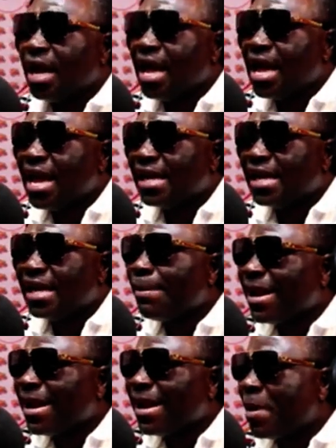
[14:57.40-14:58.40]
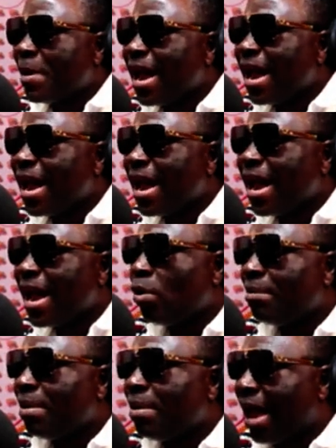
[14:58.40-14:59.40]
Eh, Diba de
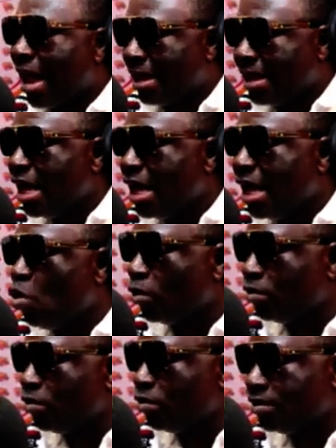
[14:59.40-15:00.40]
Pano, a big ha, a tour.